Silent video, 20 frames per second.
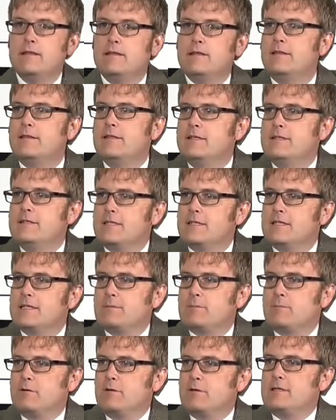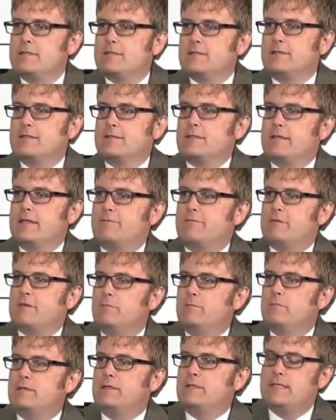These experiences left
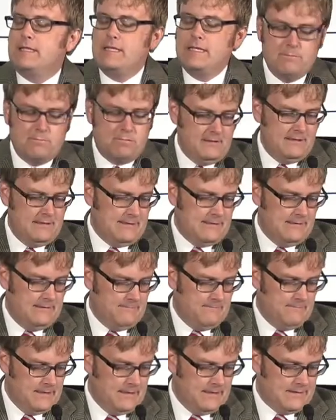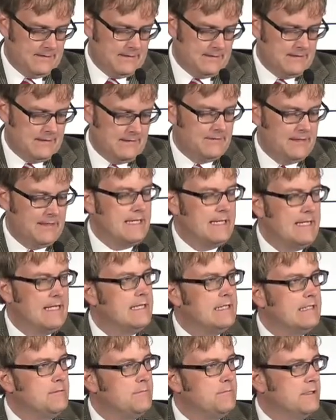them deeply convinced of the
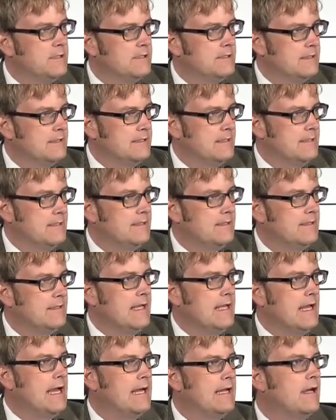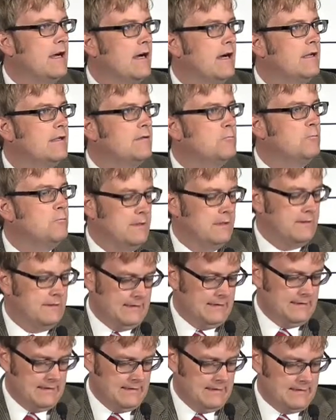inability and
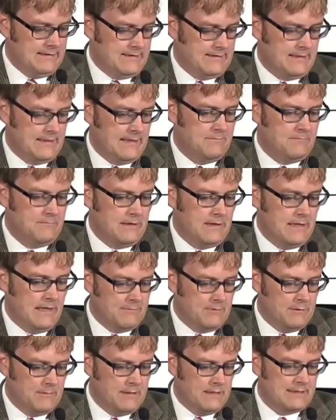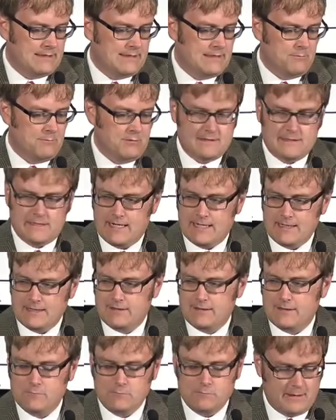unwillingness of governments to
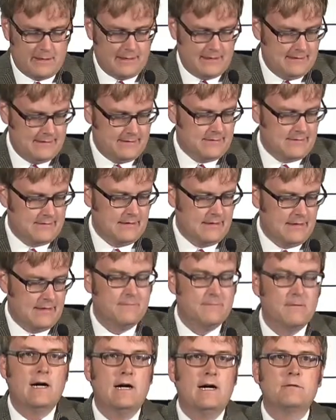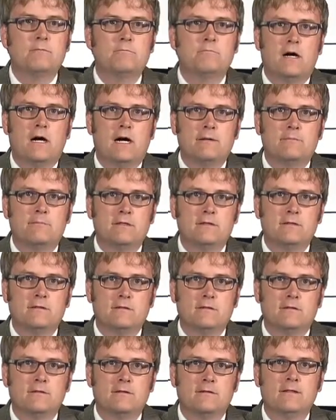protect the rights of
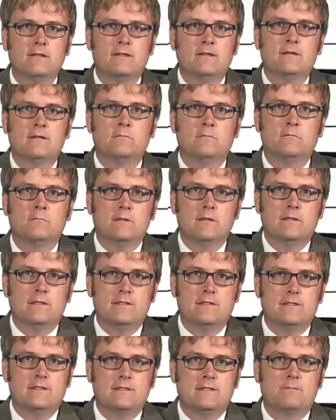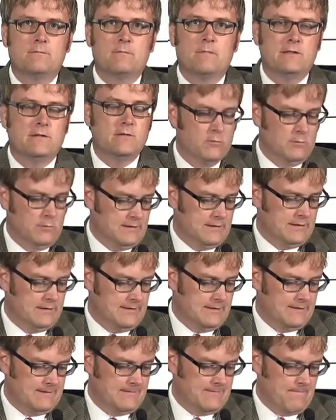unpopular religious
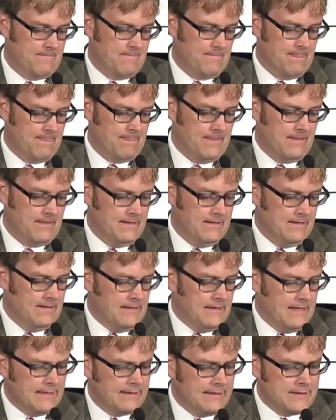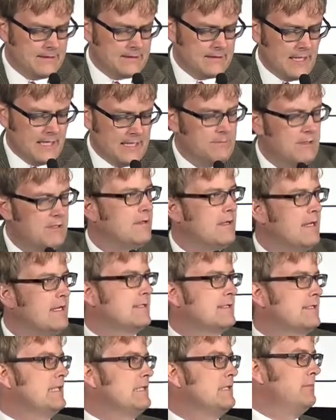minorities. At this time, the
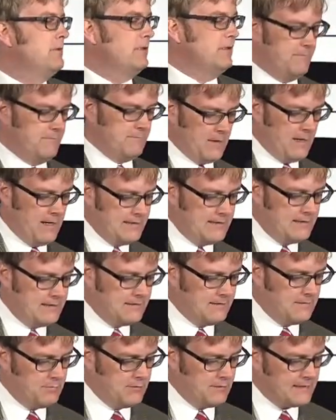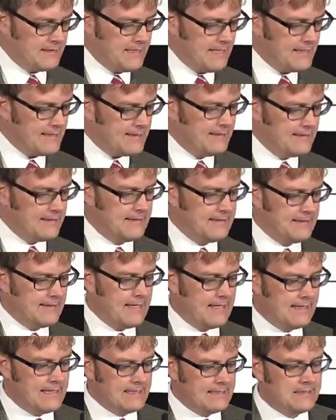United States Bill of Rights protected it
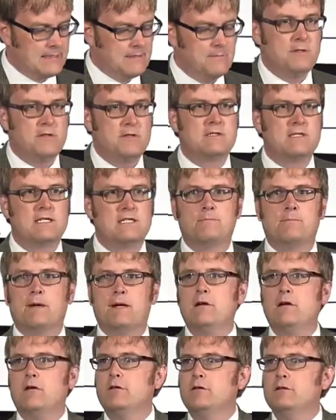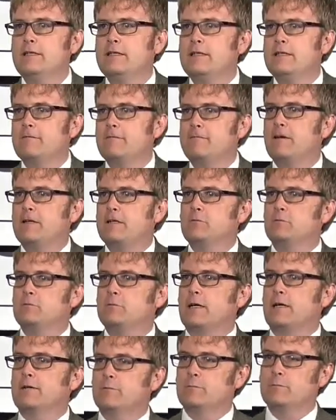against abuses by only the federal
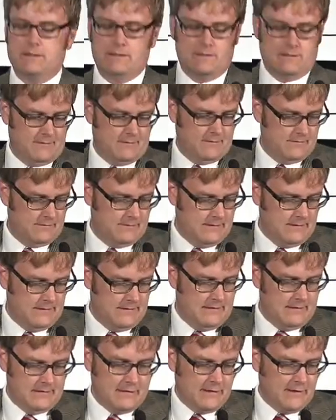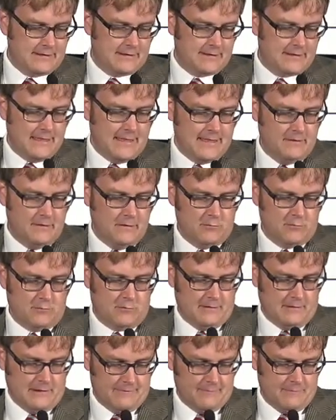government, not state and
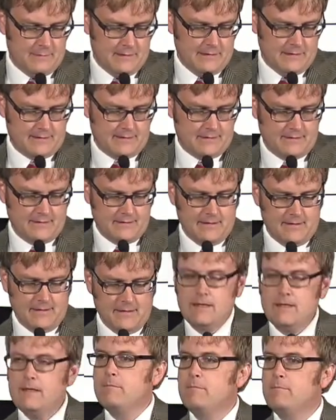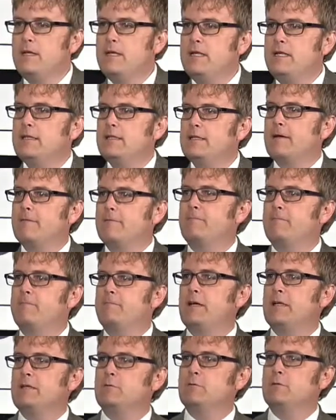local governments meaning that
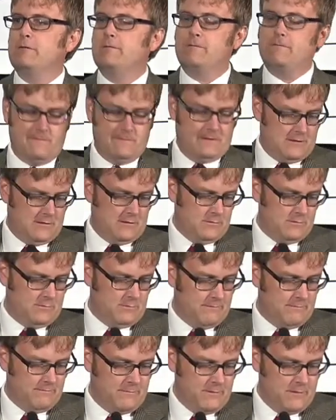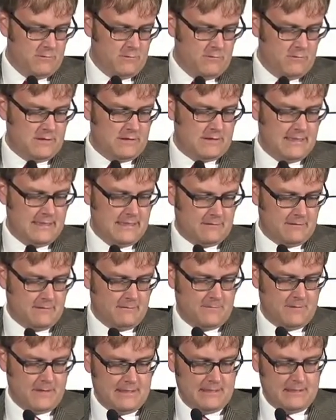federal officials refused to
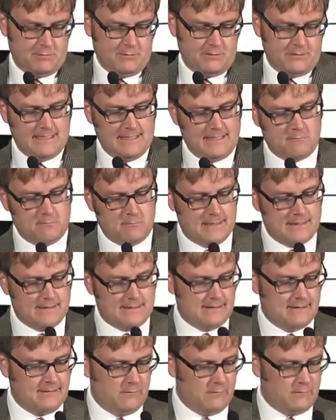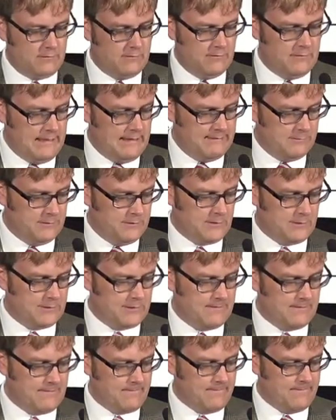intervene to protect rights at local
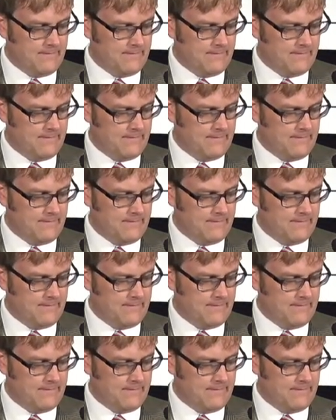levels.